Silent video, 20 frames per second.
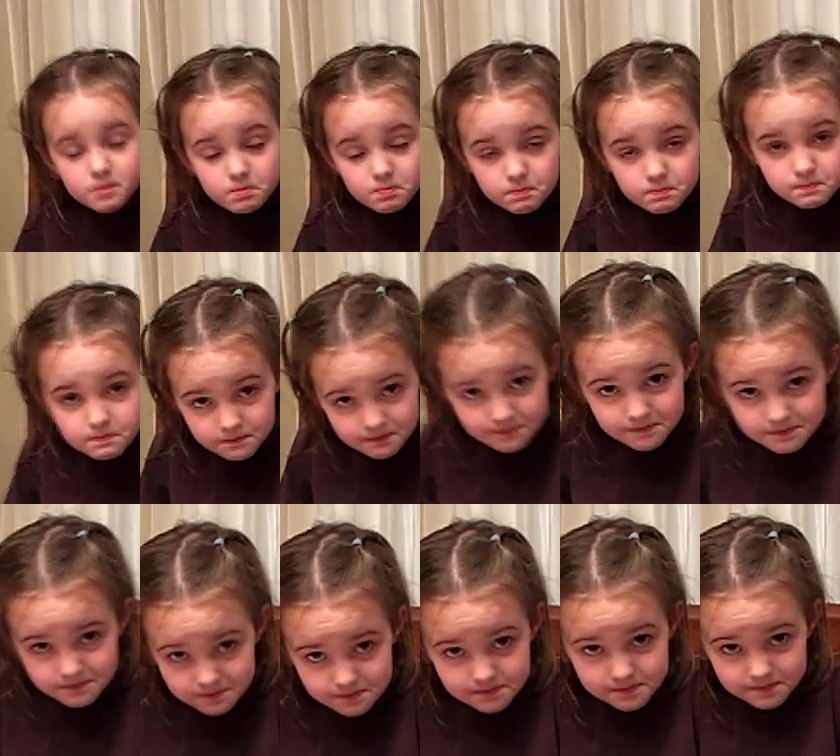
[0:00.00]
Rachel,
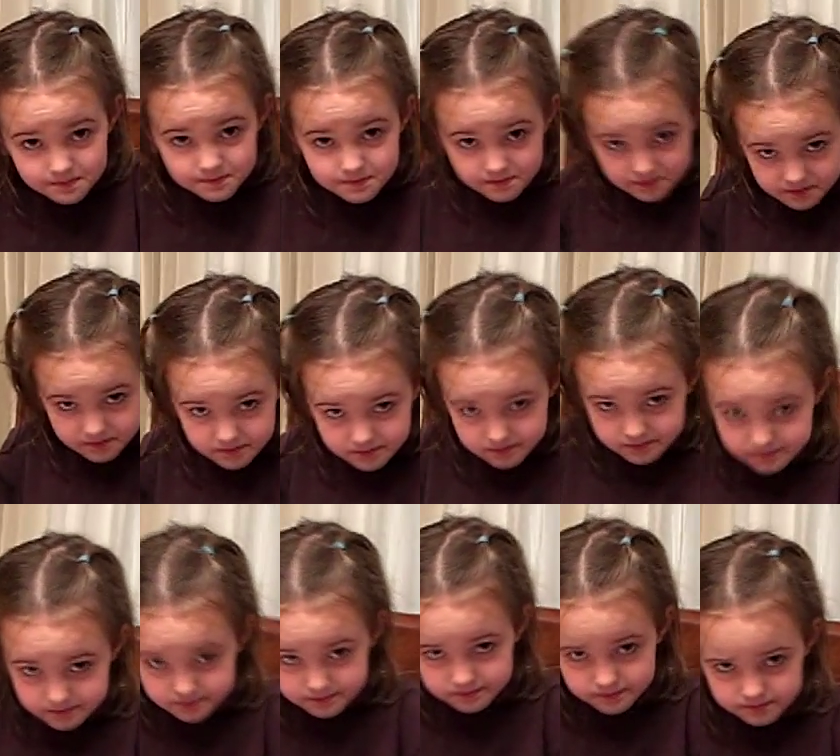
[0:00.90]
tell me about your rope
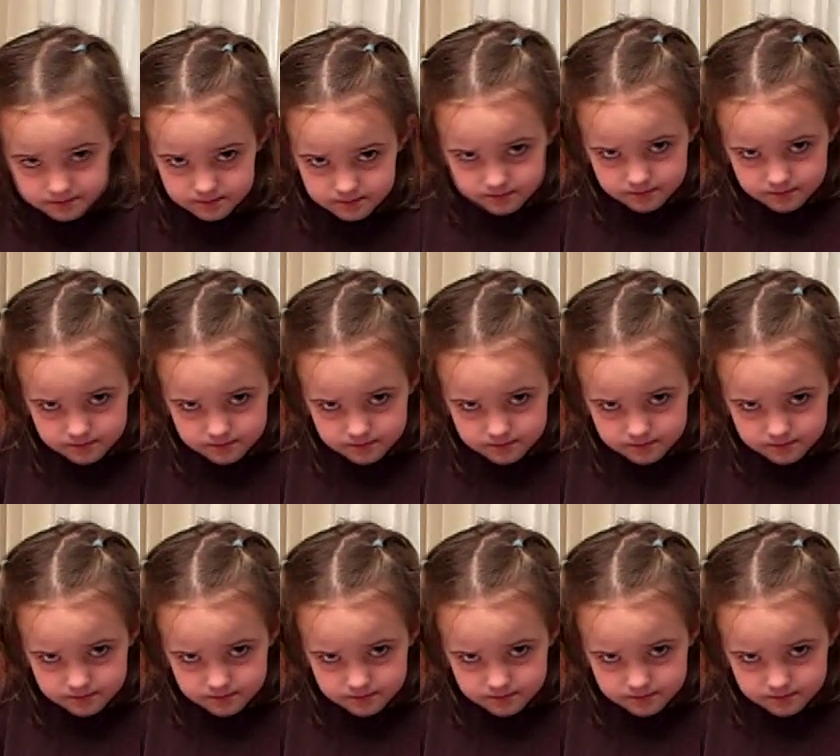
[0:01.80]
thing again.